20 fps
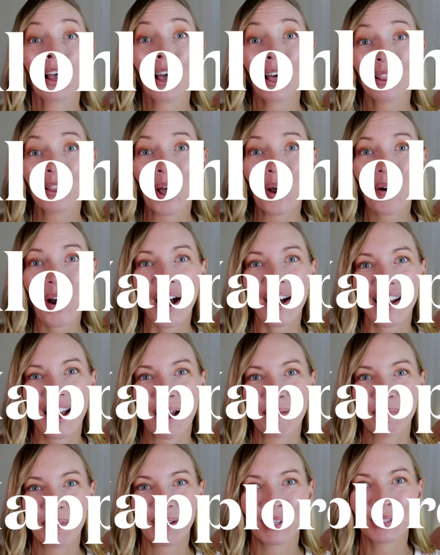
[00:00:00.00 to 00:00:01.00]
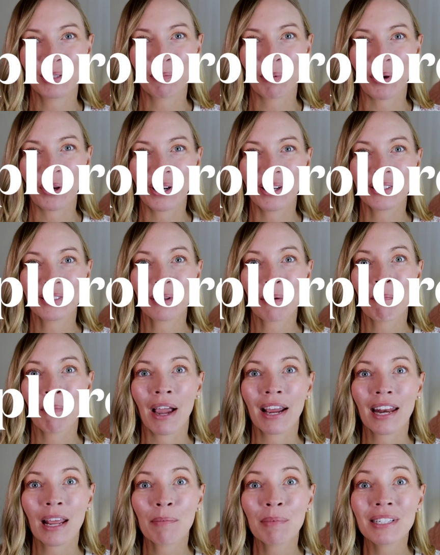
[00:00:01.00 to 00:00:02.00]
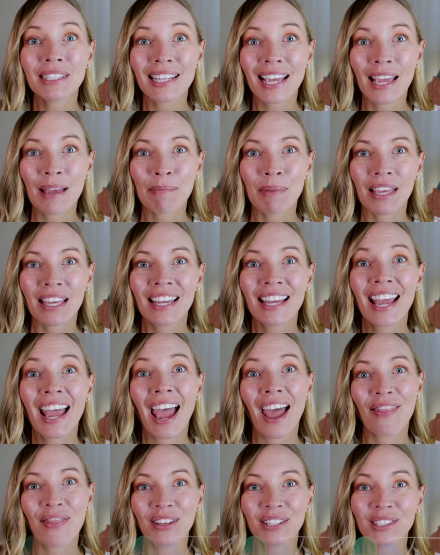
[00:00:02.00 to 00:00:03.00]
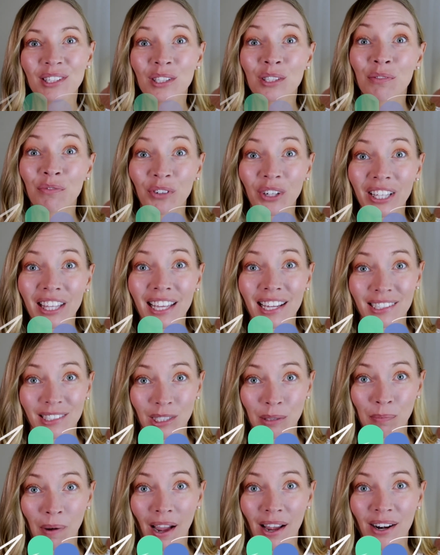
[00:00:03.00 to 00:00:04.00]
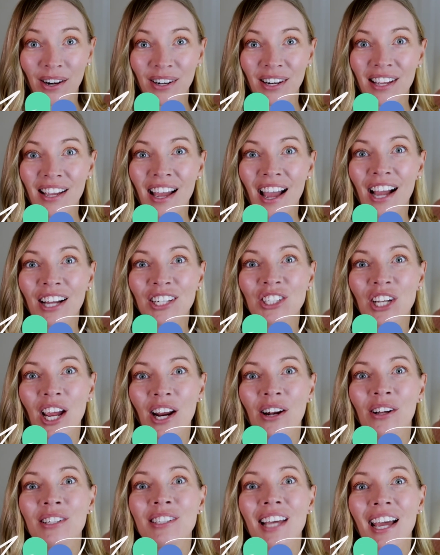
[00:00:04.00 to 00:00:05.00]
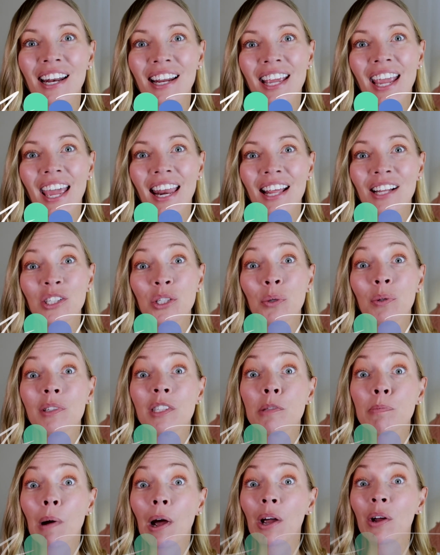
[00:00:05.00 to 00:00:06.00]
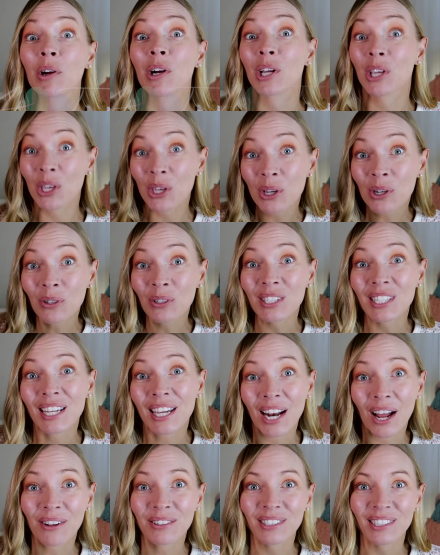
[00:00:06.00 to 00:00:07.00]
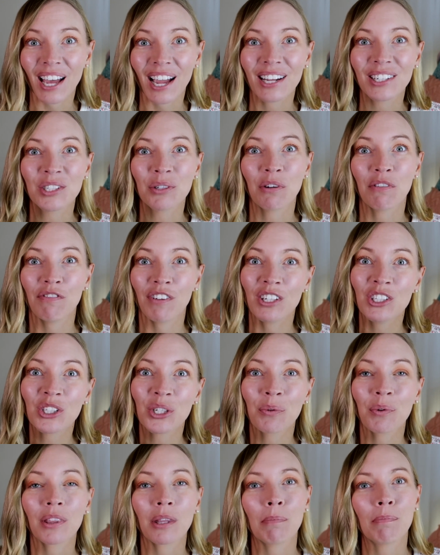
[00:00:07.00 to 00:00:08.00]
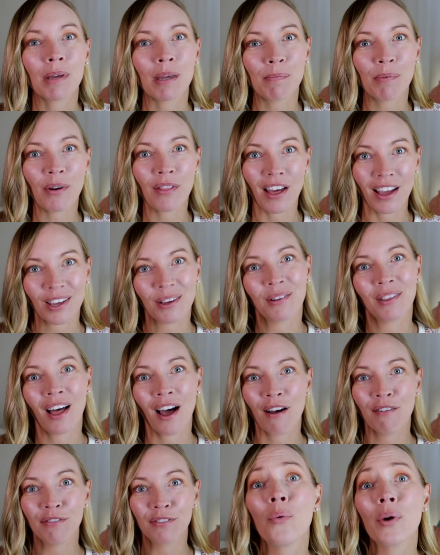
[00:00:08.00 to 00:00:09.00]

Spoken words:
Aloha, happy explorers. My name is Amy, and this is Freely Inspired, a channel dedicated to inspiring you to get outside to adventure with the people that you love.